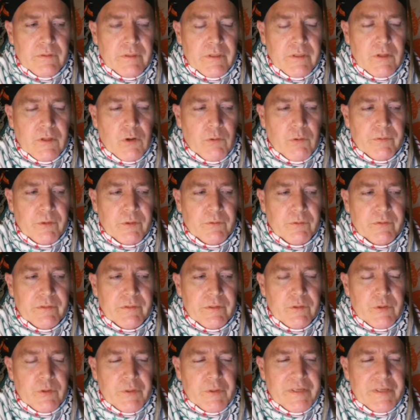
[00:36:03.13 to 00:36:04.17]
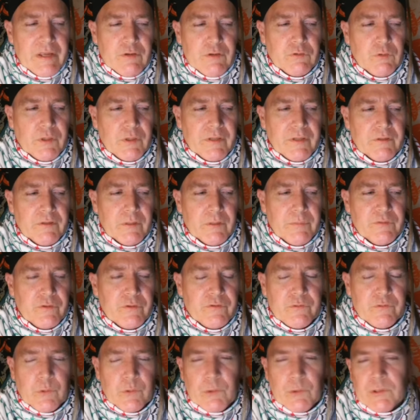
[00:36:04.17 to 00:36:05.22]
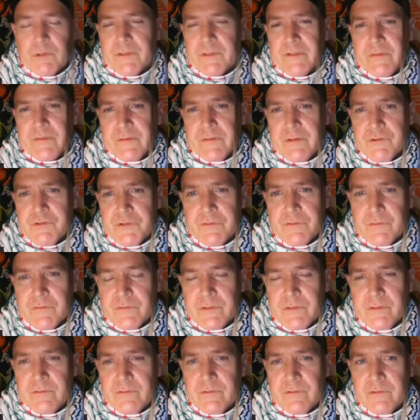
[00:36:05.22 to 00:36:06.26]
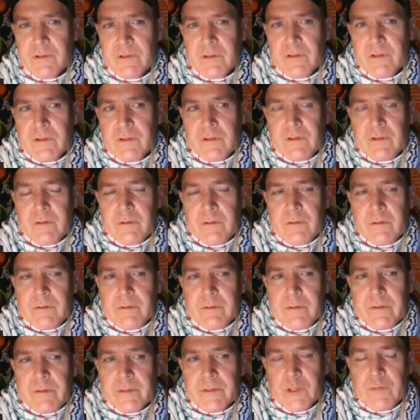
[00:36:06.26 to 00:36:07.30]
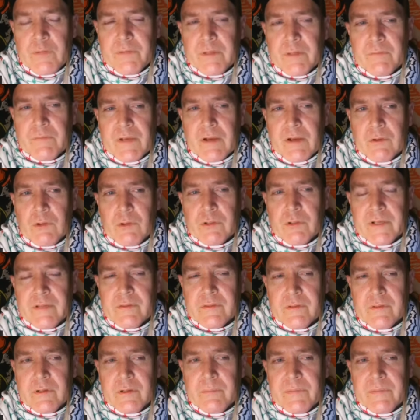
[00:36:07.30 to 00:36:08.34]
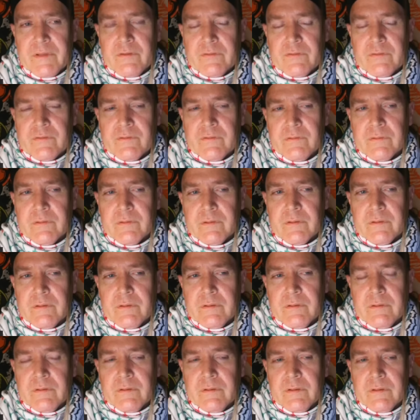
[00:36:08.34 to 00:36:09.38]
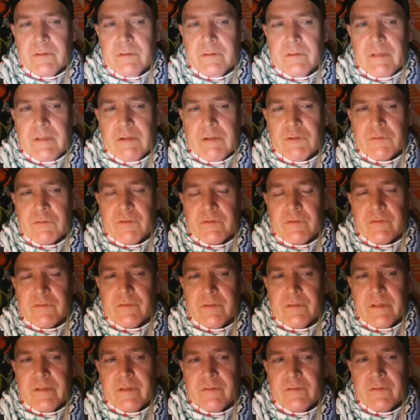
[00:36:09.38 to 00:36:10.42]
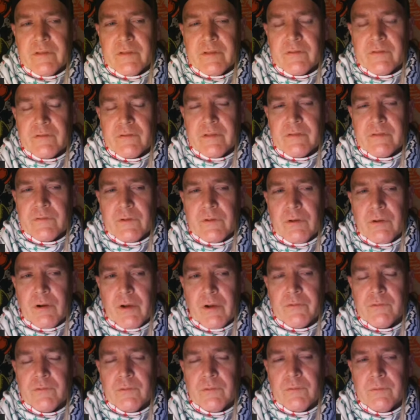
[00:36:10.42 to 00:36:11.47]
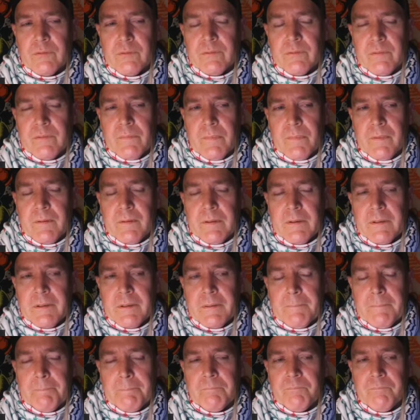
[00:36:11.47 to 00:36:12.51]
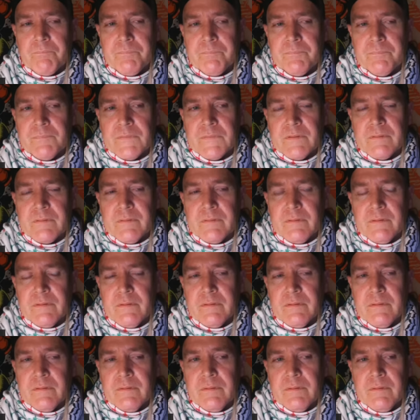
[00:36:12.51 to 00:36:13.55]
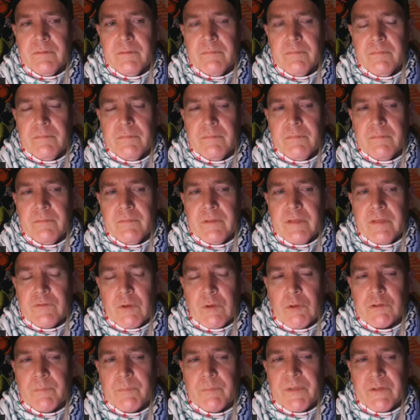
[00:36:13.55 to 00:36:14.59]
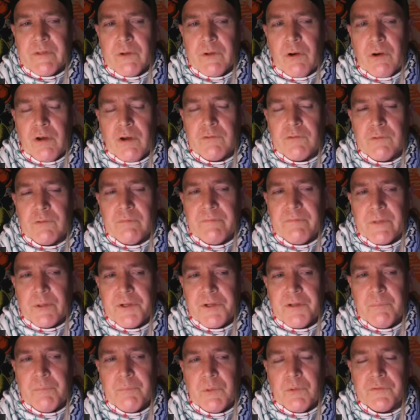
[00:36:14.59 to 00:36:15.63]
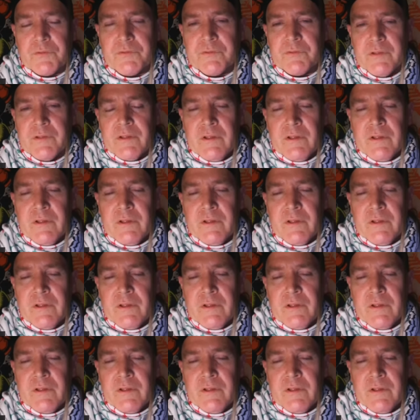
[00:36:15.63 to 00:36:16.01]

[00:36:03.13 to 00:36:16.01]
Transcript: you know, you can't just look at them as historical contingencies. You know, you've got to look at them as not just as causal, as ultimate causal variables